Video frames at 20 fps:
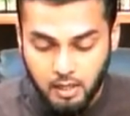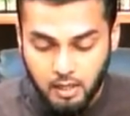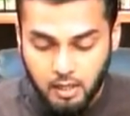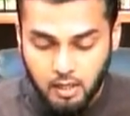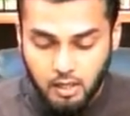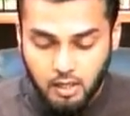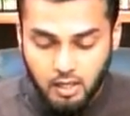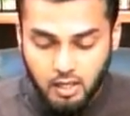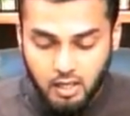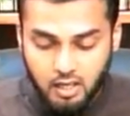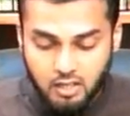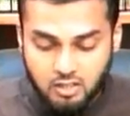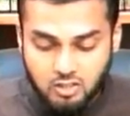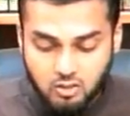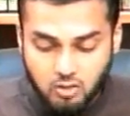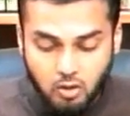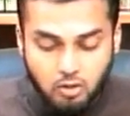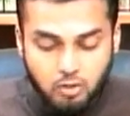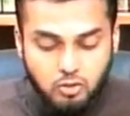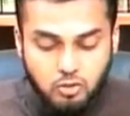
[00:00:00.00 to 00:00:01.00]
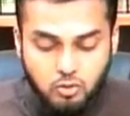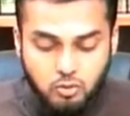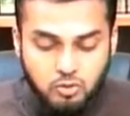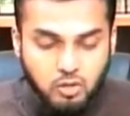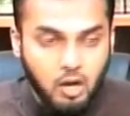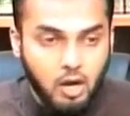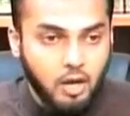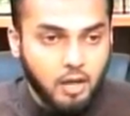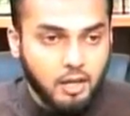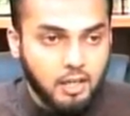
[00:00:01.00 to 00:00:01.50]
It is also
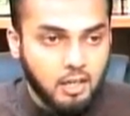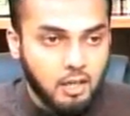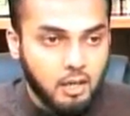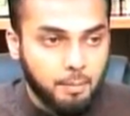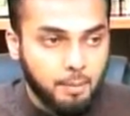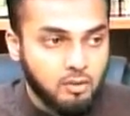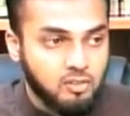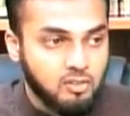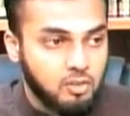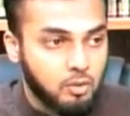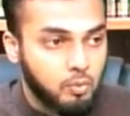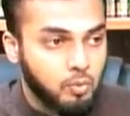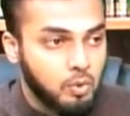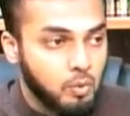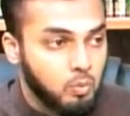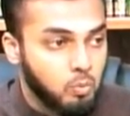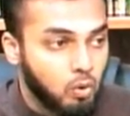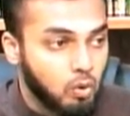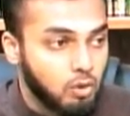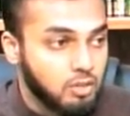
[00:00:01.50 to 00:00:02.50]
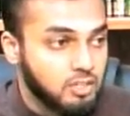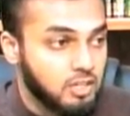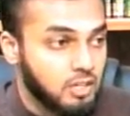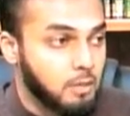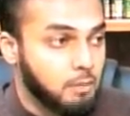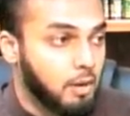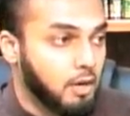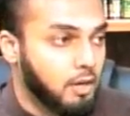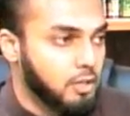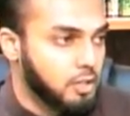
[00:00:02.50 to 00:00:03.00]
talking about the rewards and
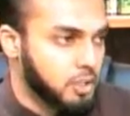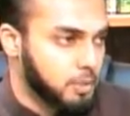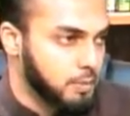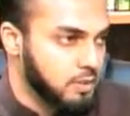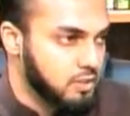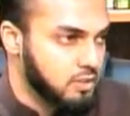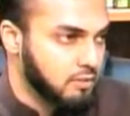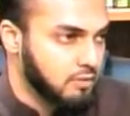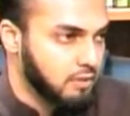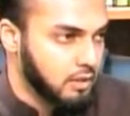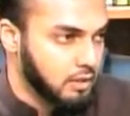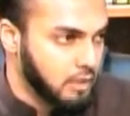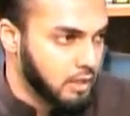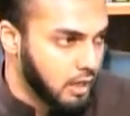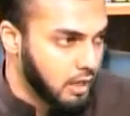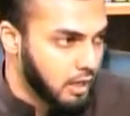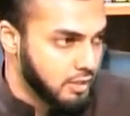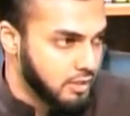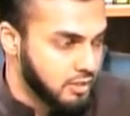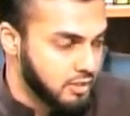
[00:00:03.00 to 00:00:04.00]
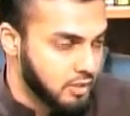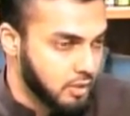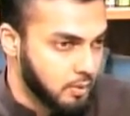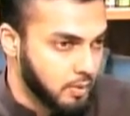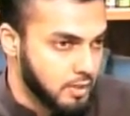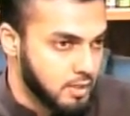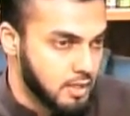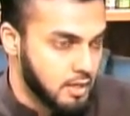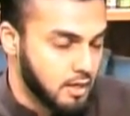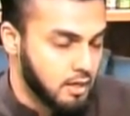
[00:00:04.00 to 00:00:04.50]
punishments of Allah Azza wa
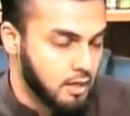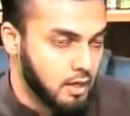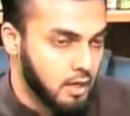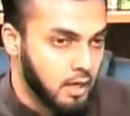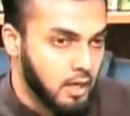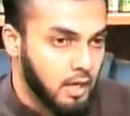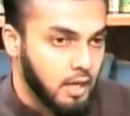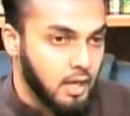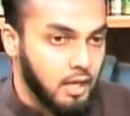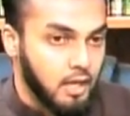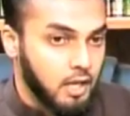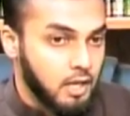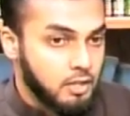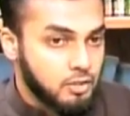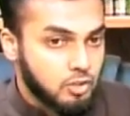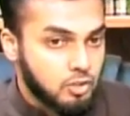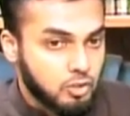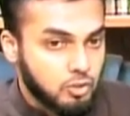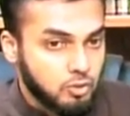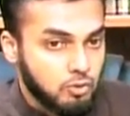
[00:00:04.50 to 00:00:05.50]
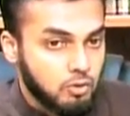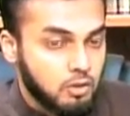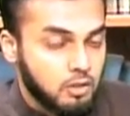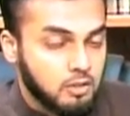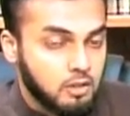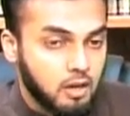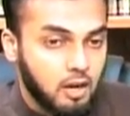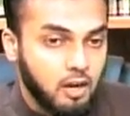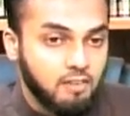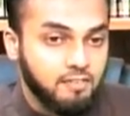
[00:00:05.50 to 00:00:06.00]
Jal. In Surat
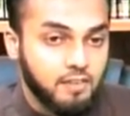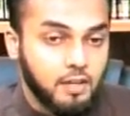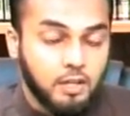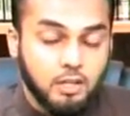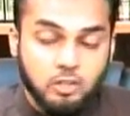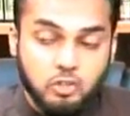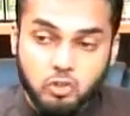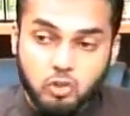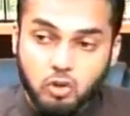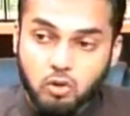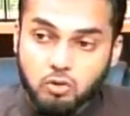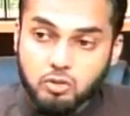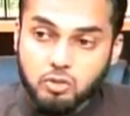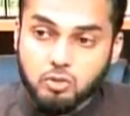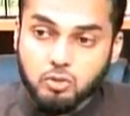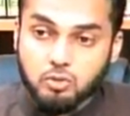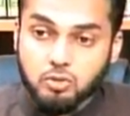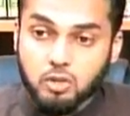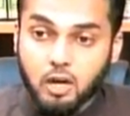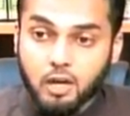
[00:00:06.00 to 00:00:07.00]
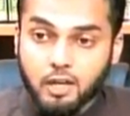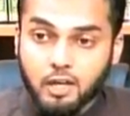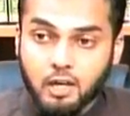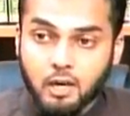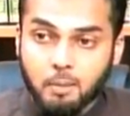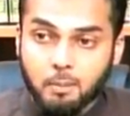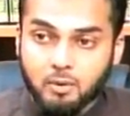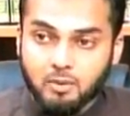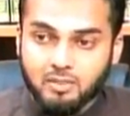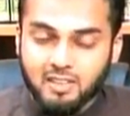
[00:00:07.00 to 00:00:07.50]
Qaf, it is also talking
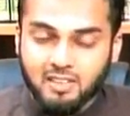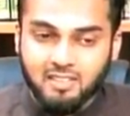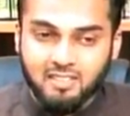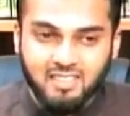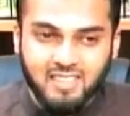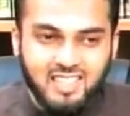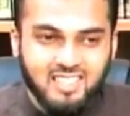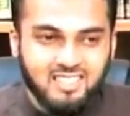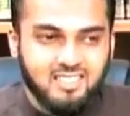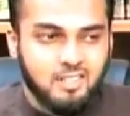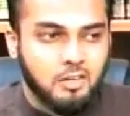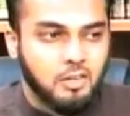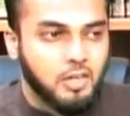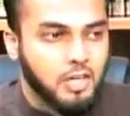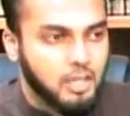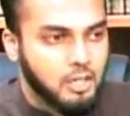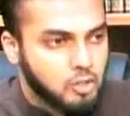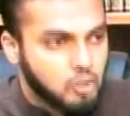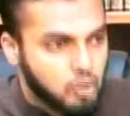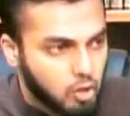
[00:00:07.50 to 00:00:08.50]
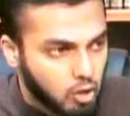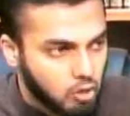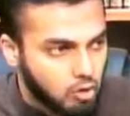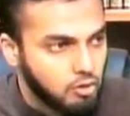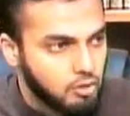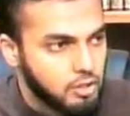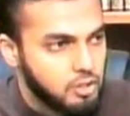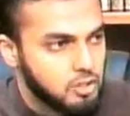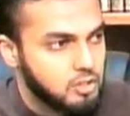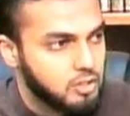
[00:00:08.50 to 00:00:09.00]
about the things that are
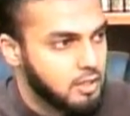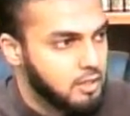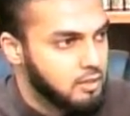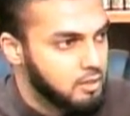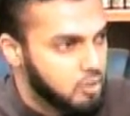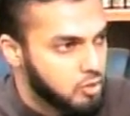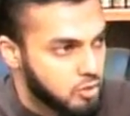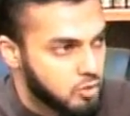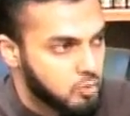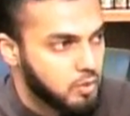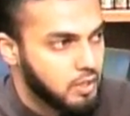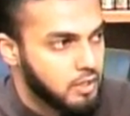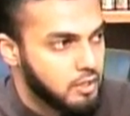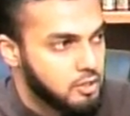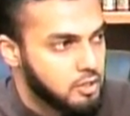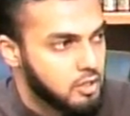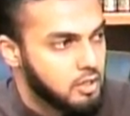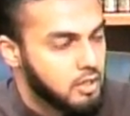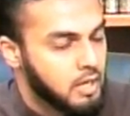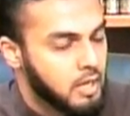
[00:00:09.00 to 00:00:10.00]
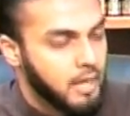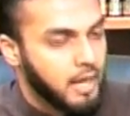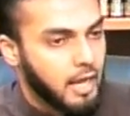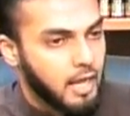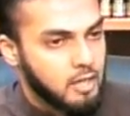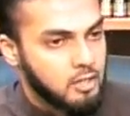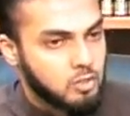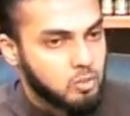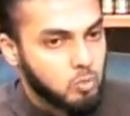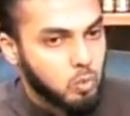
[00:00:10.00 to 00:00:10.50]
encouraged in this religion, as
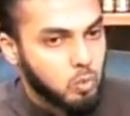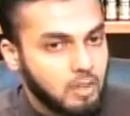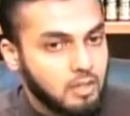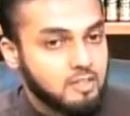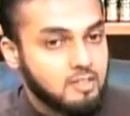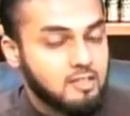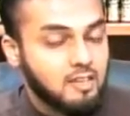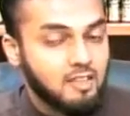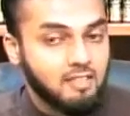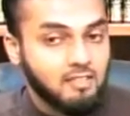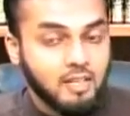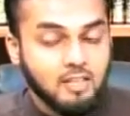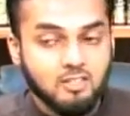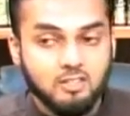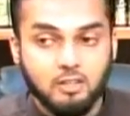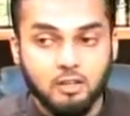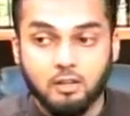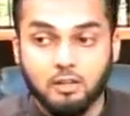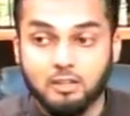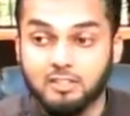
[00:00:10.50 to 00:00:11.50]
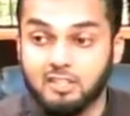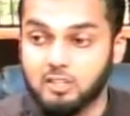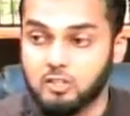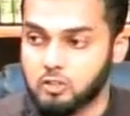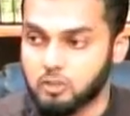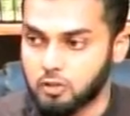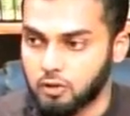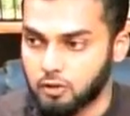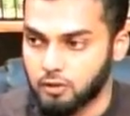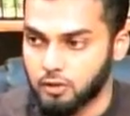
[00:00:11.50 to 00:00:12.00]
well things that are
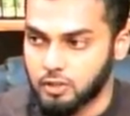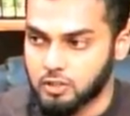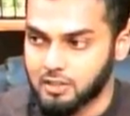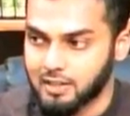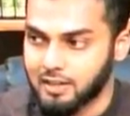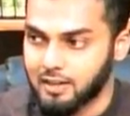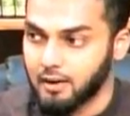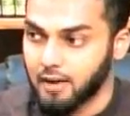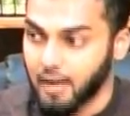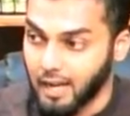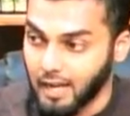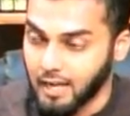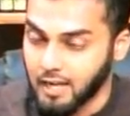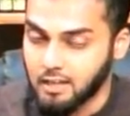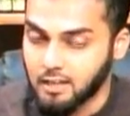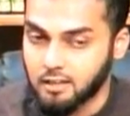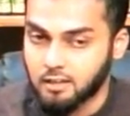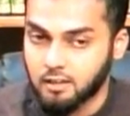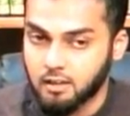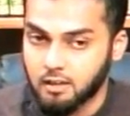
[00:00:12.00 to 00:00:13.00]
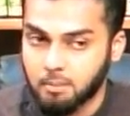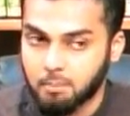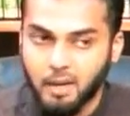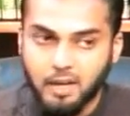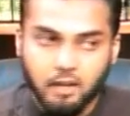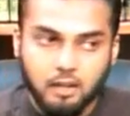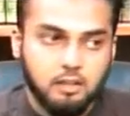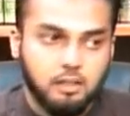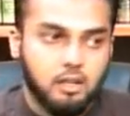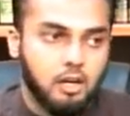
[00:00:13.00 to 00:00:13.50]
discouraged, that are hated by
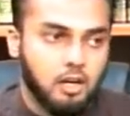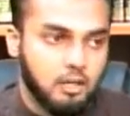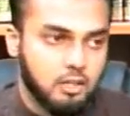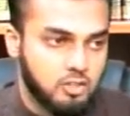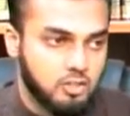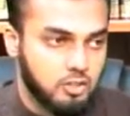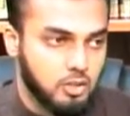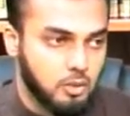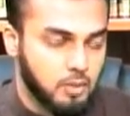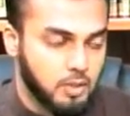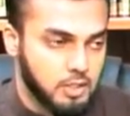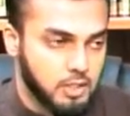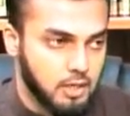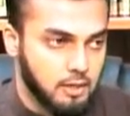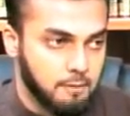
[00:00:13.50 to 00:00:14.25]
Allah Azza wa Jal.